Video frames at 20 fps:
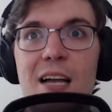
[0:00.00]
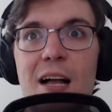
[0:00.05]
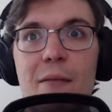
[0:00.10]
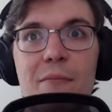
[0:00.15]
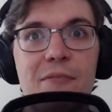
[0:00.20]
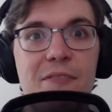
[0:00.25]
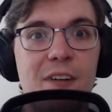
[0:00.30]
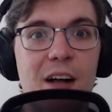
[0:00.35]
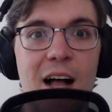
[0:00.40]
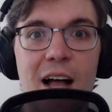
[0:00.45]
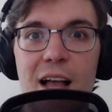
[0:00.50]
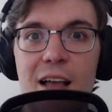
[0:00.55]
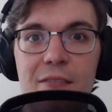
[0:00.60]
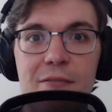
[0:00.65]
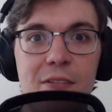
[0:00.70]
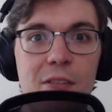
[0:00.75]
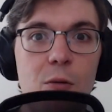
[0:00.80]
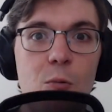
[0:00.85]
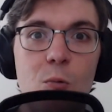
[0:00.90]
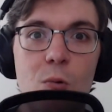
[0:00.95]
top
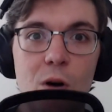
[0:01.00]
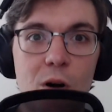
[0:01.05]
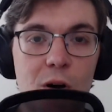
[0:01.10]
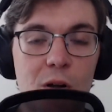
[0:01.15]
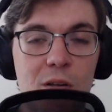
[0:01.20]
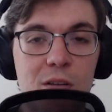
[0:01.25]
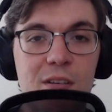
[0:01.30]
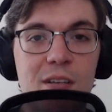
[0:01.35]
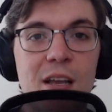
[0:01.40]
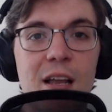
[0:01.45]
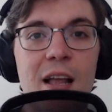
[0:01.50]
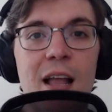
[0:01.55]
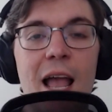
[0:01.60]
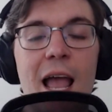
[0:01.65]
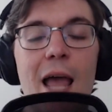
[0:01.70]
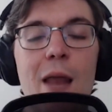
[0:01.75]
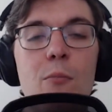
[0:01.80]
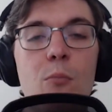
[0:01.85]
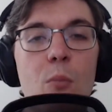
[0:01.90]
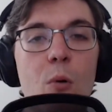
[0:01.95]
five in the world
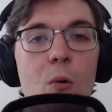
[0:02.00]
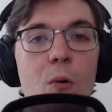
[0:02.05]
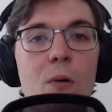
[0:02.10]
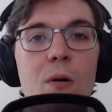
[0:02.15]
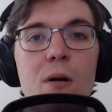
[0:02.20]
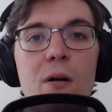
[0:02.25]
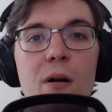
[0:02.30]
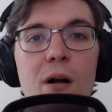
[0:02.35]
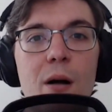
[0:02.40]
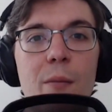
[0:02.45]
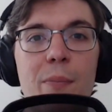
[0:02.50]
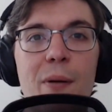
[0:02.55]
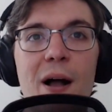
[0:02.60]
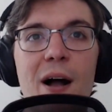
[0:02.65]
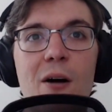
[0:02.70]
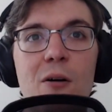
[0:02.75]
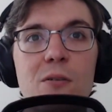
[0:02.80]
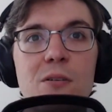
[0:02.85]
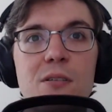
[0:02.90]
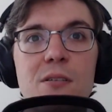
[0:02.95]
and more
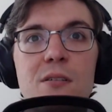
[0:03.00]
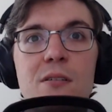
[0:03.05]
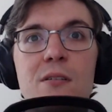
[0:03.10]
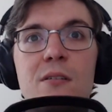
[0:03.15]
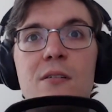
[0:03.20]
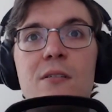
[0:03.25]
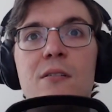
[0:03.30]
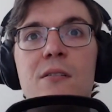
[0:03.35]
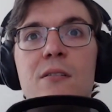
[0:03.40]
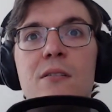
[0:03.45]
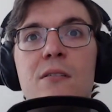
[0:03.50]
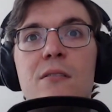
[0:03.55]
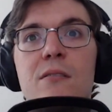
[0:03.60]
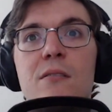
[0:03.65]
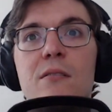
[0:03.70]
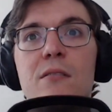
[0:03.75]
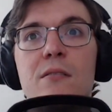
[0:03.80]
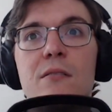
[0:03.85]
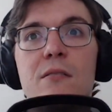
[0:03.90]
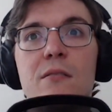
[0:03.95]
about
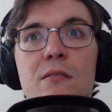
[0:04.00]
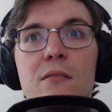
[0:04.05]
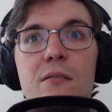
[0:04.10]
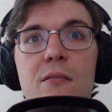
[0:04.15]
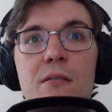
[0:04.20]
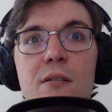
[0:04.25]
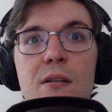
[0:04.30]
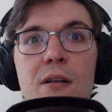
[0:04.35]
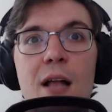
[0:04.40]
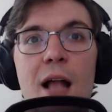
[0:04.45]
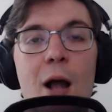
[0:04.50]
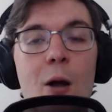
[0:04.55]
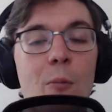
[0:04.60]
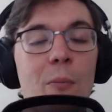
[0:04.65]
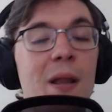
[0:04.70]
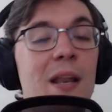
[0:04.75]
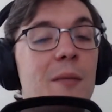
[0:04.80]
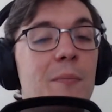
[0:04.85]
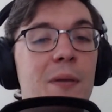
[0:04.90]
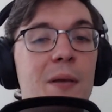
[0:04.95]
how
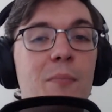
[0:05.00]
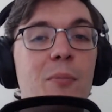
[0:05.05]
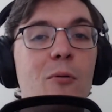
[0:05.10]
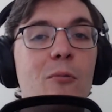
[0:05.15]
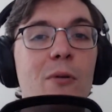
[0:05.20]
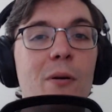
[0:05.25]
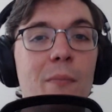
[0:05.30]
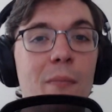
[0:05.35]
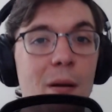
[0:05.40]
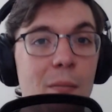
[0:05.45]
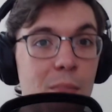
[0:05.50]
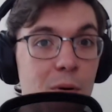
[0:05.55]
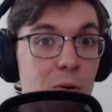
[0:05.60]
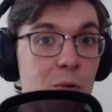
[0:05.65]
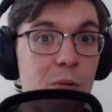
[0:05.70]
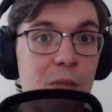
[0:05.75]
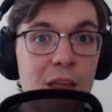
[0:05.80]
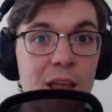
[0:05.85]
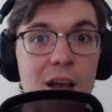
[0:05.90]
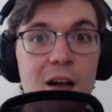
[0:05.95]
many people remember
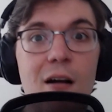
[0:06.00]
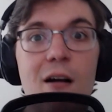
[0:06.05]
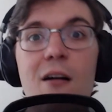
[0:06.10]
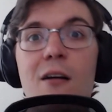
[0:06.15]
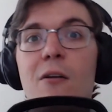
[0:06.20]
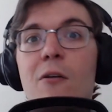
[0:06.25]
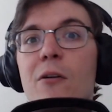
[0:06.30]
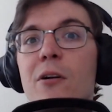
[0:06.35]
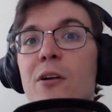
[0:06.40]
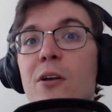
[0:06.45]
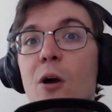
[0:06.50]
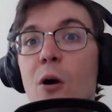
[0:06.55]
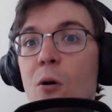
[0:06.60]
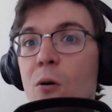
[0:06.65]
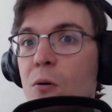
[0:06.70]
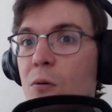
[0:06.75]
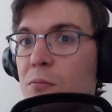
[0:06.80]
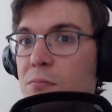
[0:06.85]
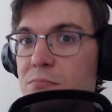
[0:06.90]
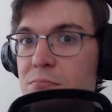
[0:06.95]
who they are or
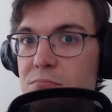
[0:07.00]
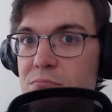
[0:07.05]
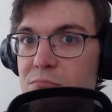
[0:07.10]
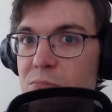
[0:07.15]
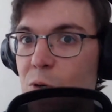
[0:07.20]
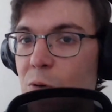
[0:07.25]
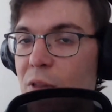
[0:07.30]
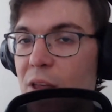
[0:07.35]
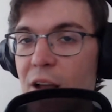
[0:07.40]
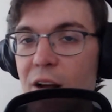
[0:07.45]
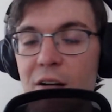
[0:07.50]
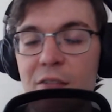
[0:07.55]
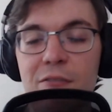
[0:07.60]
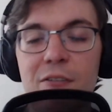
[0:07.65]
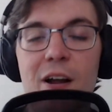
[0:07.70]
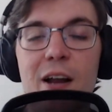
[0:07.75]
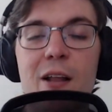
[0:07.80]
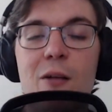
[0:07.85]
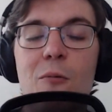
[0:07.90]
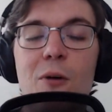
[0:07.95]
know who they are
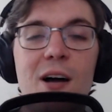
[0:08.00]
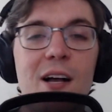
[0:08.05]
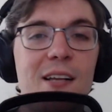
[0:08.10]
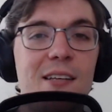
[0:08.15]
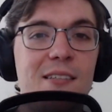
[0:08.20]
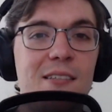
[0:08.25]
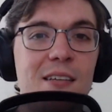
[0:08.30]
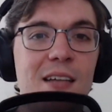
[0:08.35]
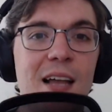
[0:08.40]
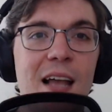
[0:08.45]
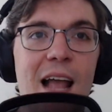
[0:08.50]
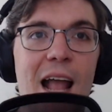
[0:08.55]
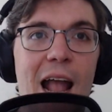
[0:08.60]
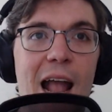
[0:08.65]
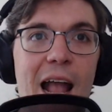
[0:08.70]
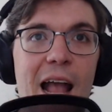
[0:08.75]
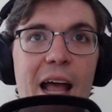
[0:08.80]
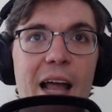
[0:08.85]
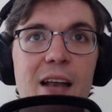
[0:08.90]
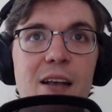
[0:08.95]
fighting wise
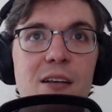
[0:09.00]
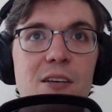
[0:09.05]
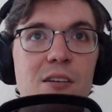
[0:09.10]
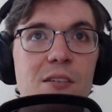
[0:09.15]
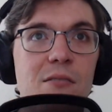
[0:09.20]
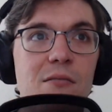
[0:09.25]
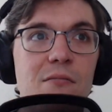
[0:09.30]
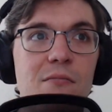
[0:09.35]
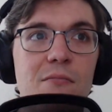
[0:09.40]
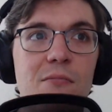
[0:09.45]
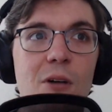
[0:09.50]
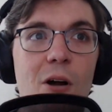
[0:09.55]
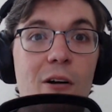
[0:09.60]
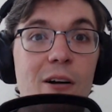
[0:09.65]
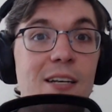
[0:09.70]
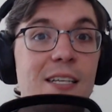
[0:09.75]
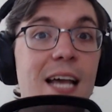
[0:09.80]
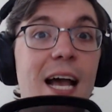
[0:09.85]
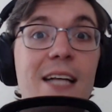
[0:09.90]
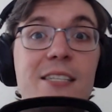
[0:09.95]
and
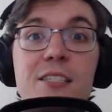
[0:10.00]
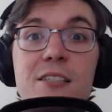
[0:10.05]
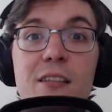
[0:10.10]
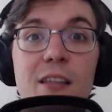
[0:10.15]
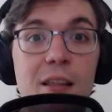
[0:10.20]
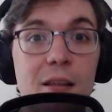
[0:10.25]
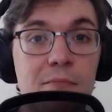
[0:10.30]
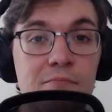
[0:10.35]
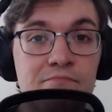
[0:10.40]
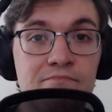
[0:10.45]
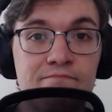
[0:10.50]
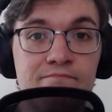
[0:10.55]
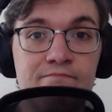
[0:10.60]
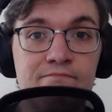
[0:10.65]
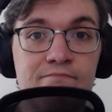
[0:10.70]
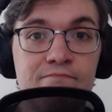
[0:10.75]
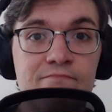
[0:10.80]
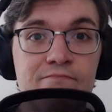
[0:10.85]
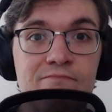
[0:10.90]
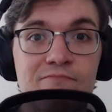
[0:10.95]
are attached to them,
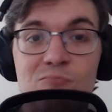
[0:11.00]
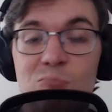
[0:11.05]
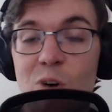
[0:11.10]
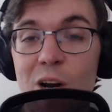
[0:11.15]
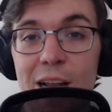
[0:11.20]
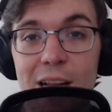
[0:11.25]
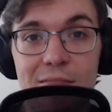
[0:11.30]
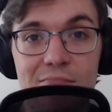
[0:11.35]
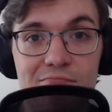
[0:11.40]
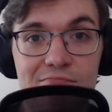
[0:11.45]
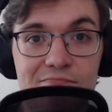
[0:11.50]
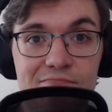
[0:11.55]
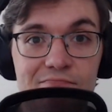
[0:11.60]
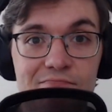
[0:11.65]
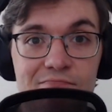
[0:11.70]
right?